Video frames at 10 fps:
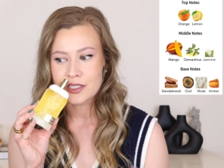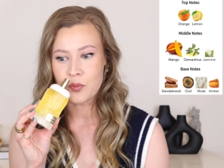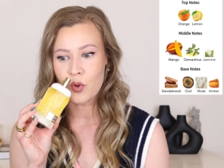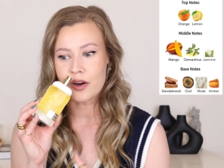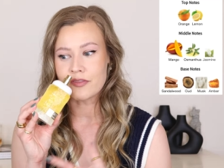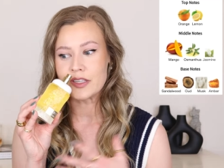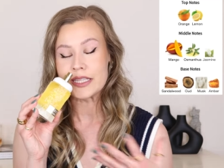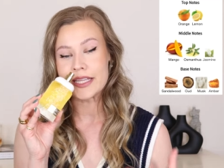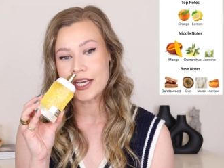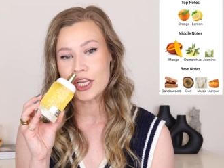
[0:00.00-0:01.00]
It's more of a
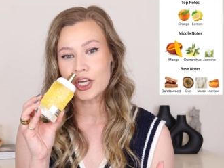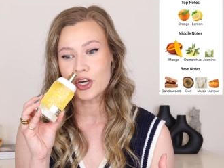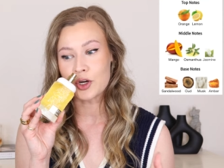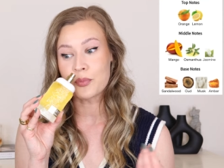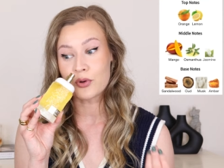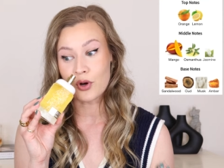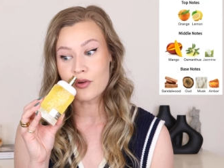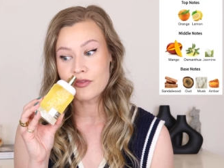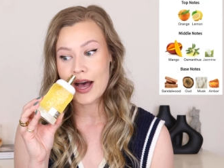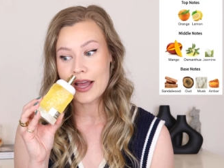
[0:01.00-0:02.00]
linear
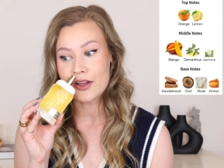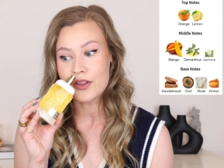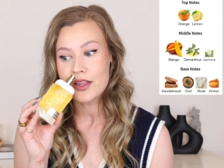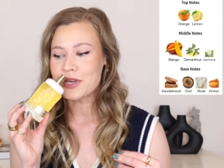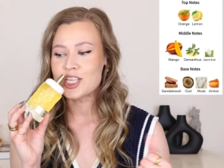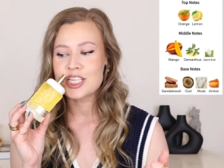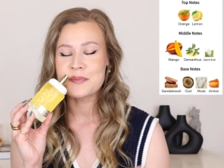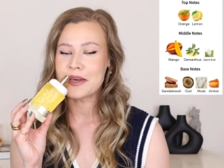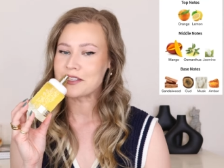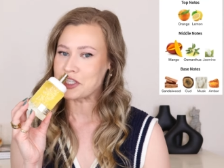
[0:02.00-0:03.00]
profile, but it just
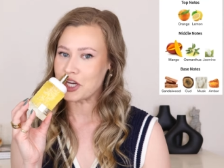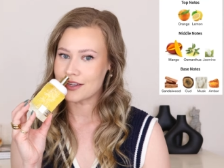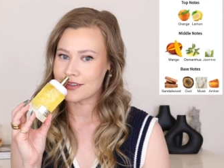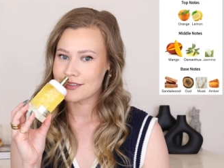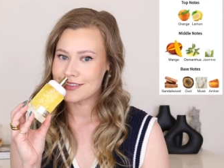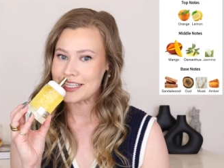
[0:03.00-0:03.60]
smells good.